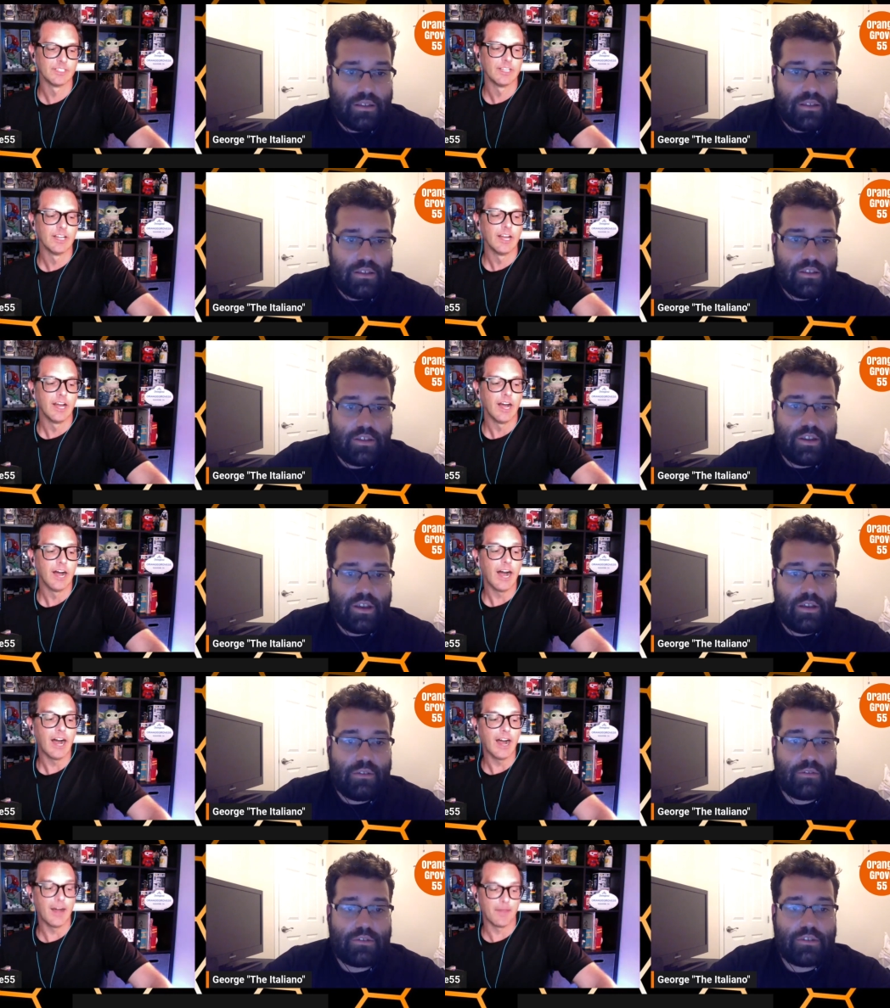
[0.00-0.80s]
Speaker 1: You
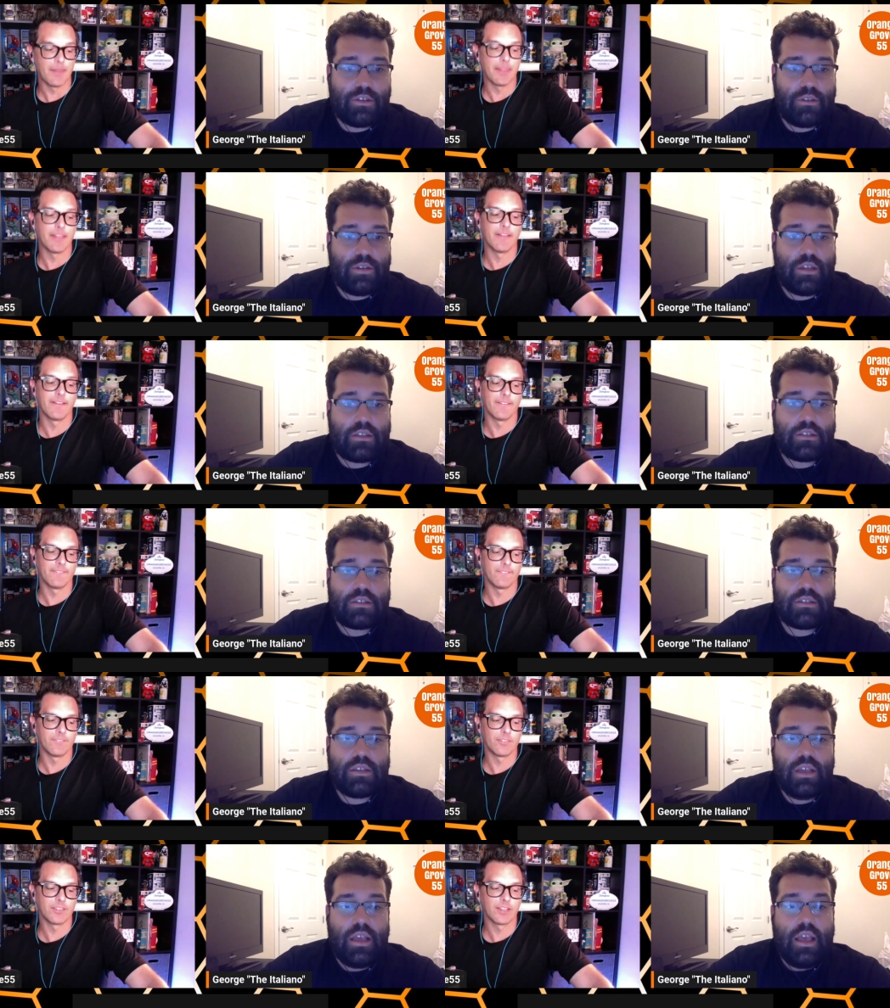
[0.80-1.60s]
know, so
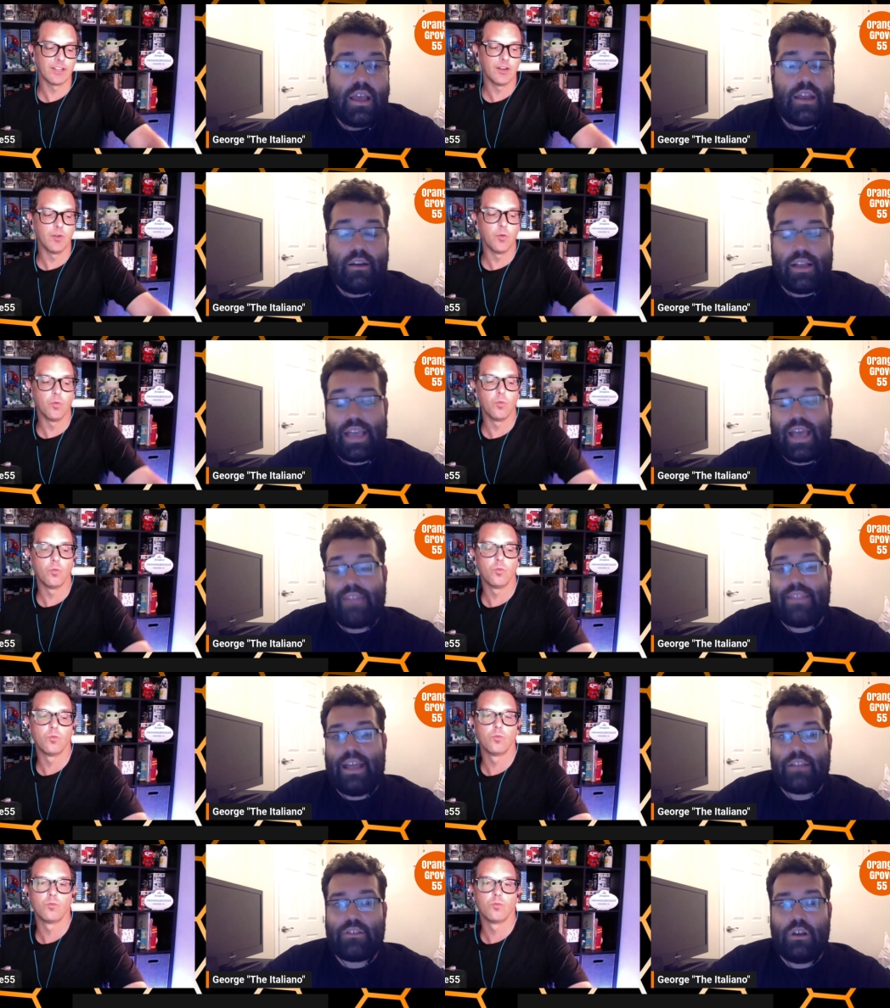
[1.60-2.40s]
it's now
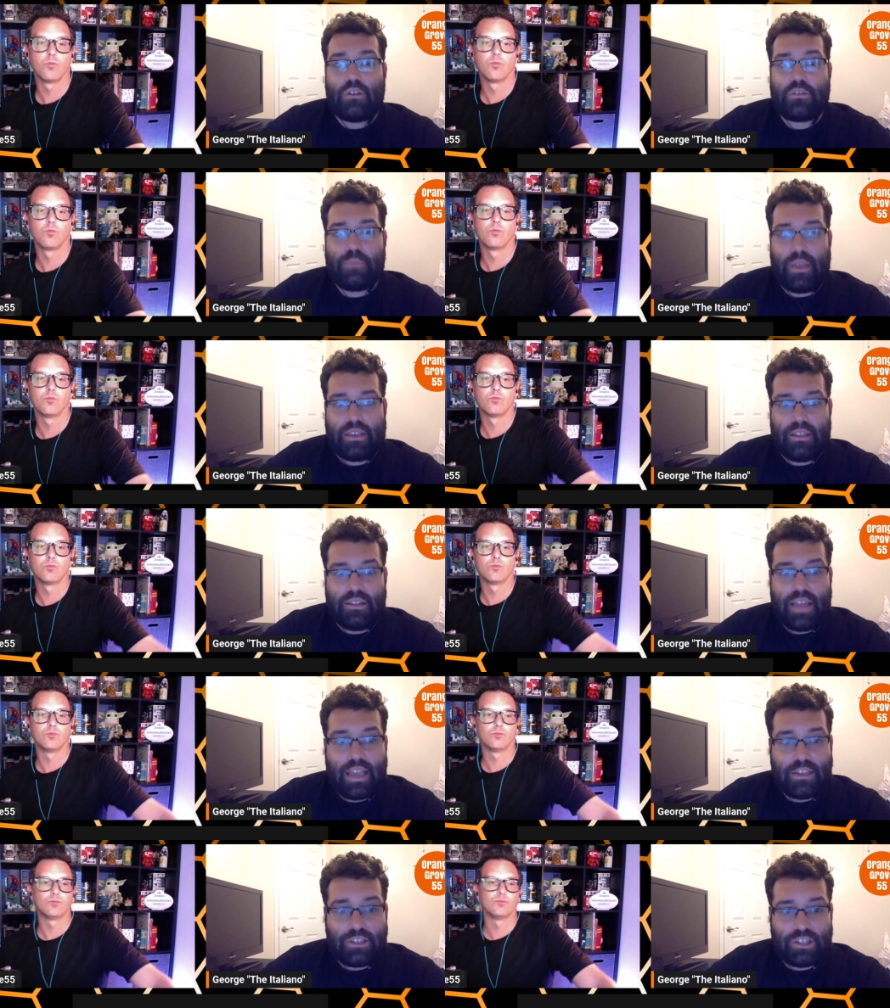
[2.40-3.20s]
again, that's all
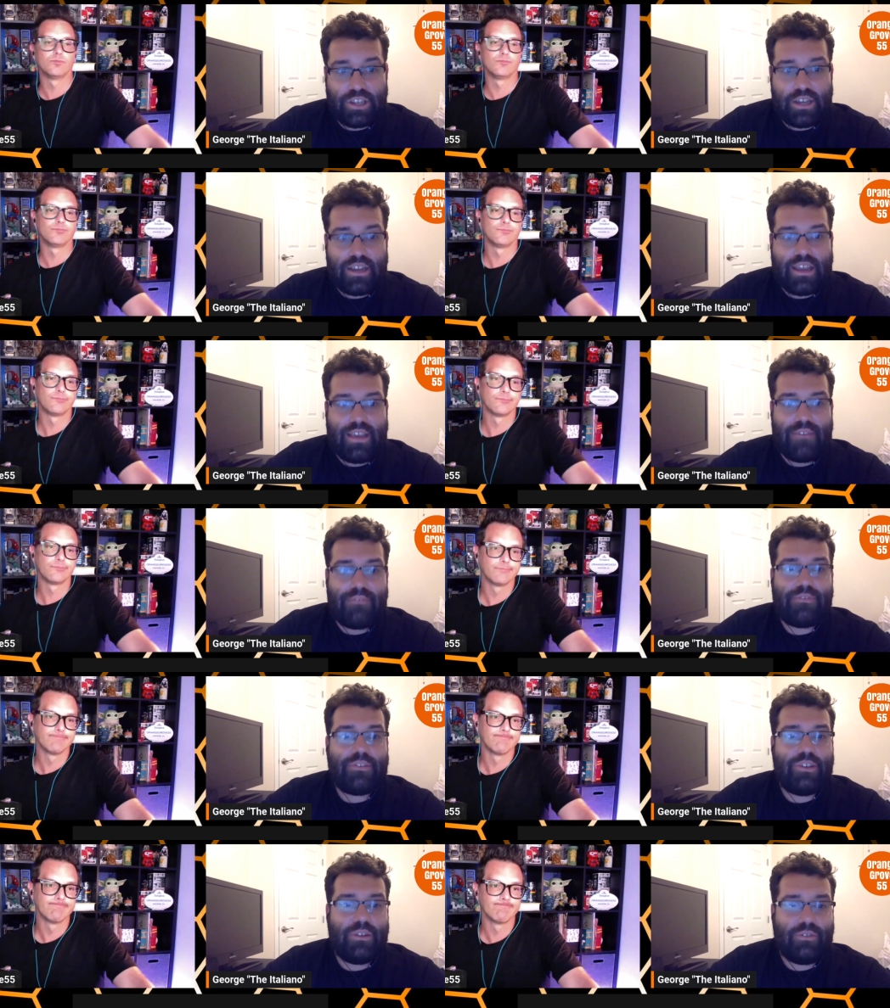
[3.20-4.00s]
speculation
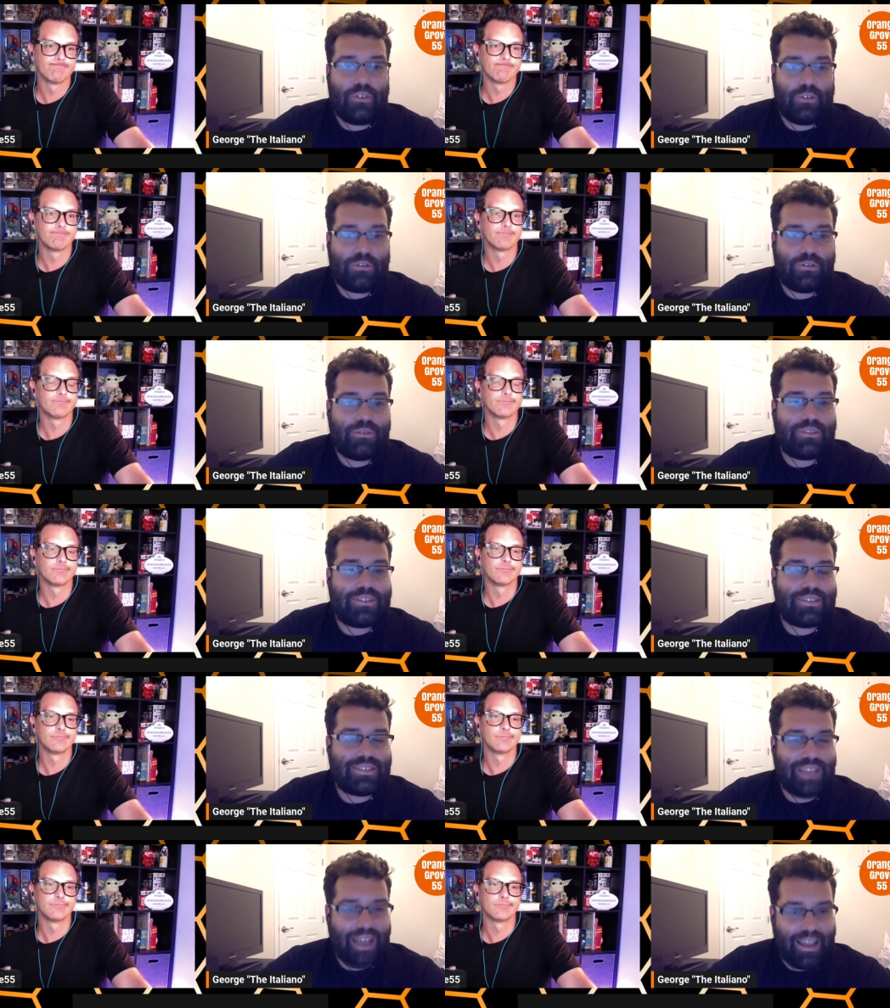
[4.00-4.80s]
if Universal
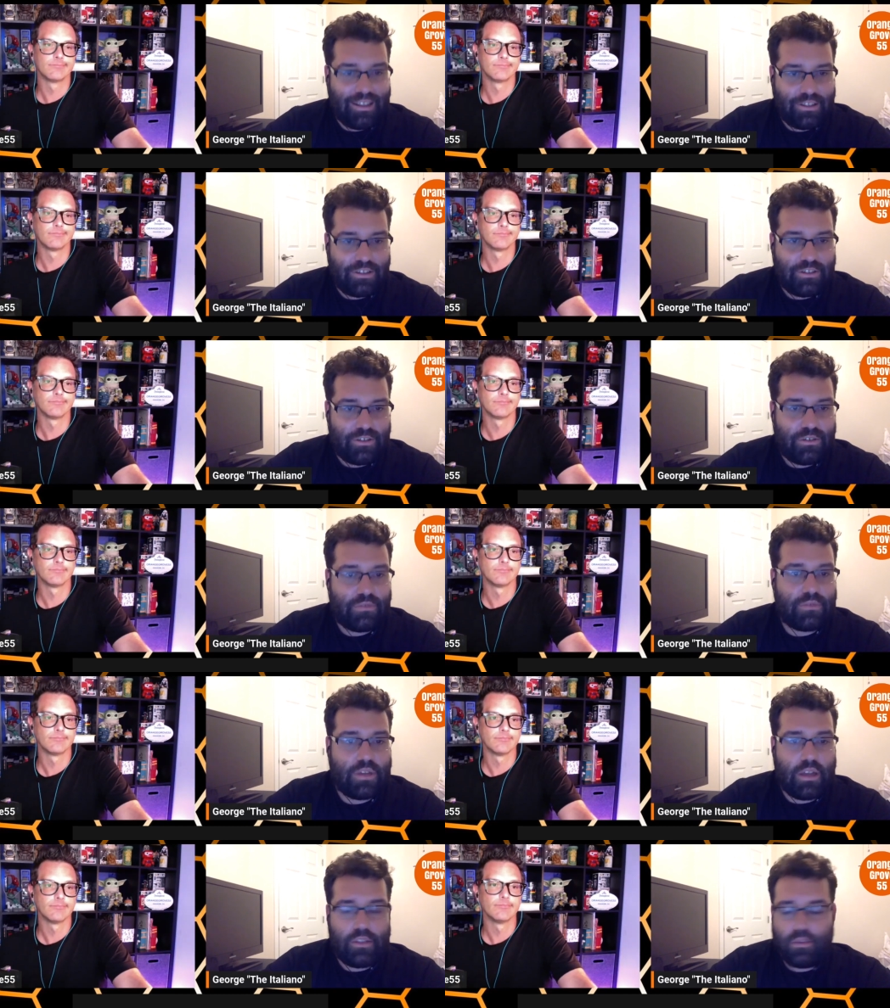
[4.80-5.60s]
decides to
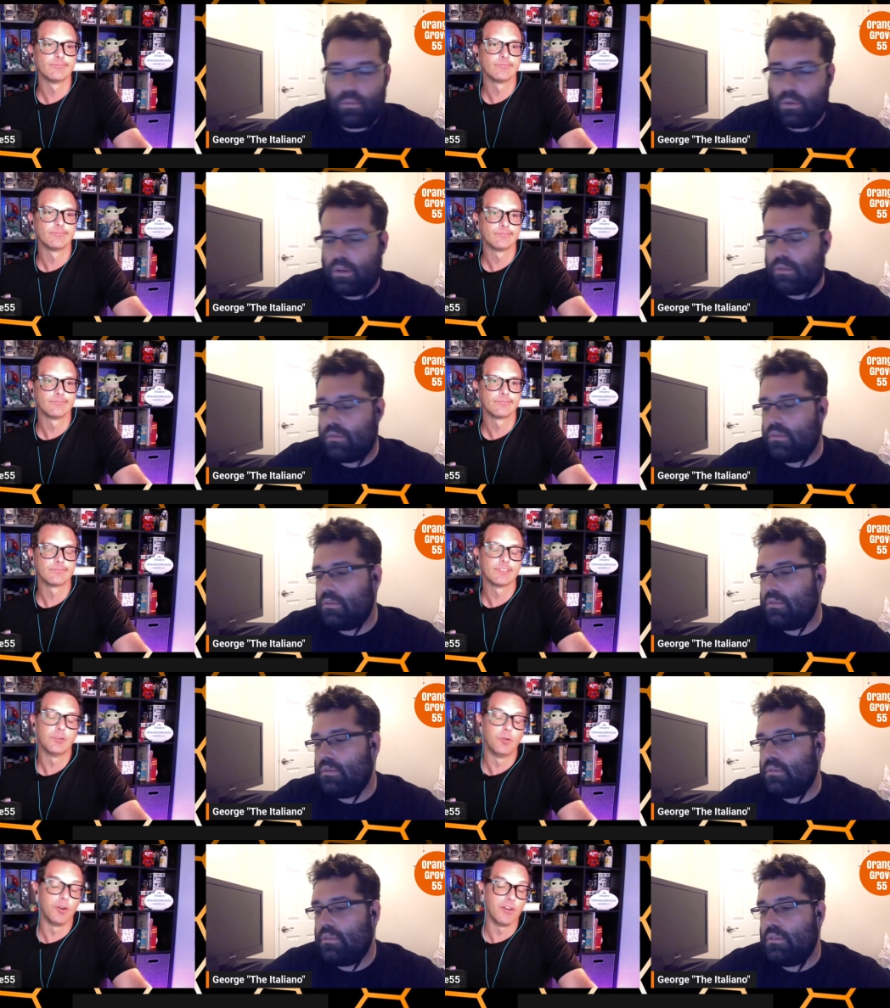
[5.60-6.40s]
down
Speaker 2: the road.
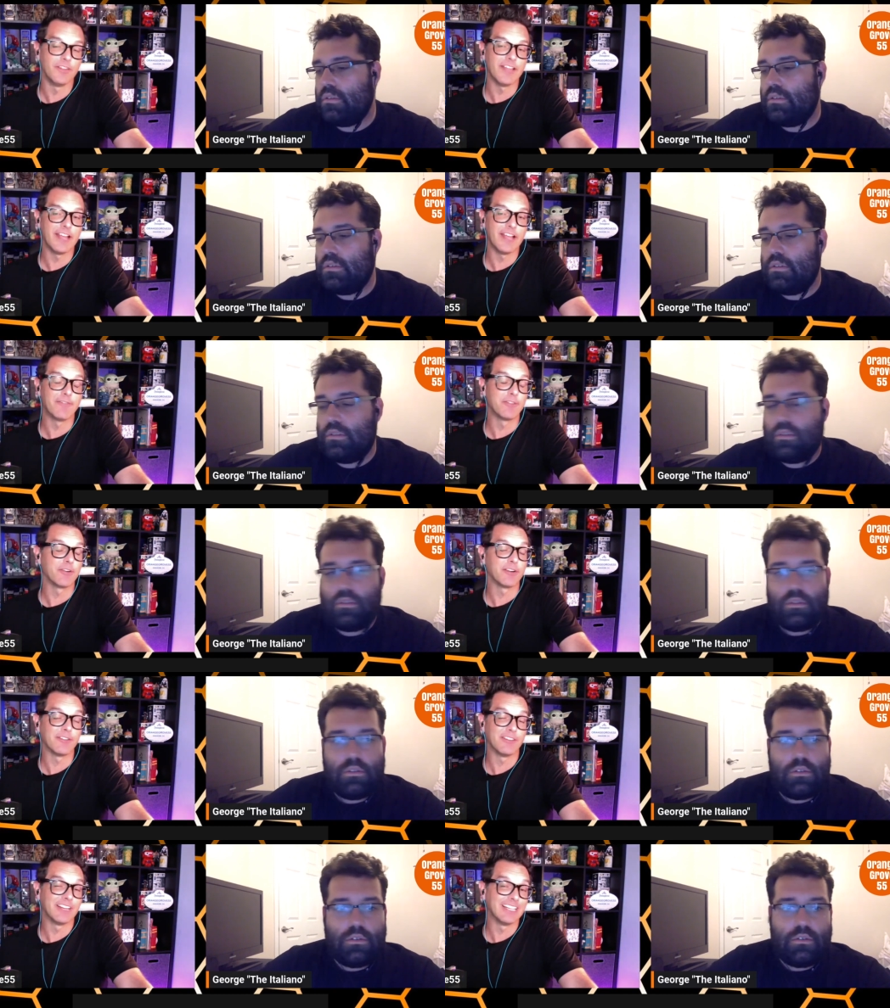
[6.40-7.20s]
Well, and if
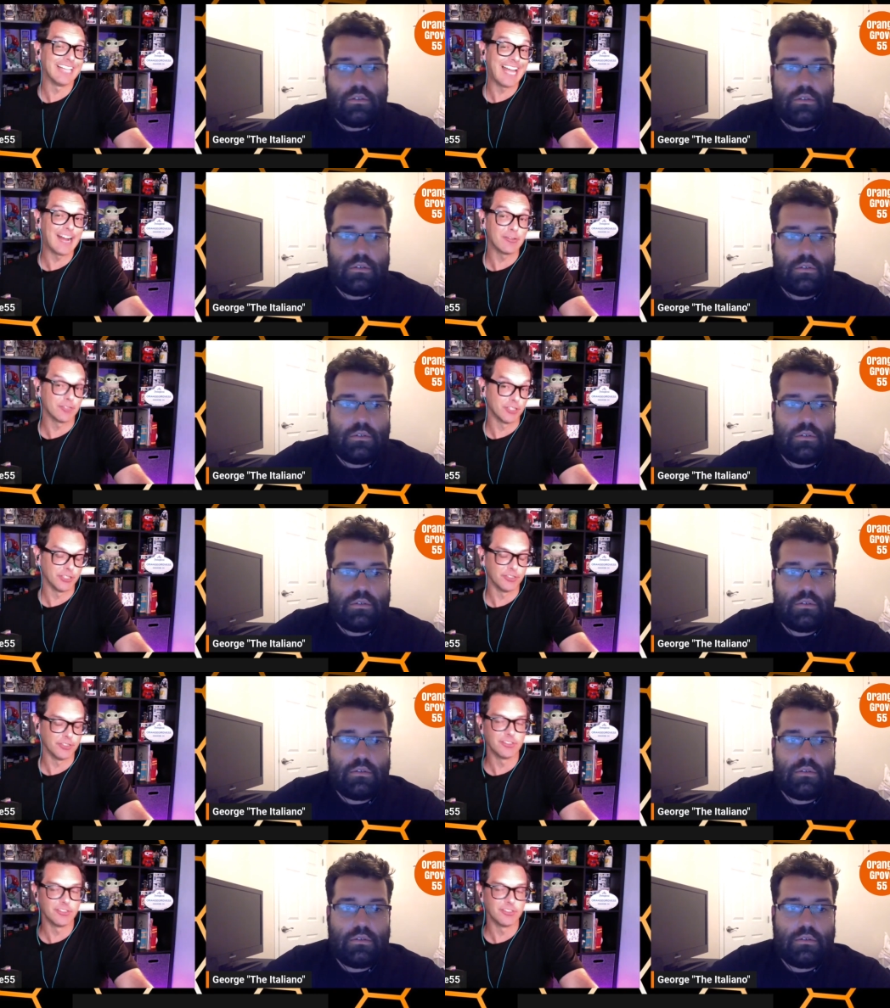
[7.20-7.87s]
they're even allowed to,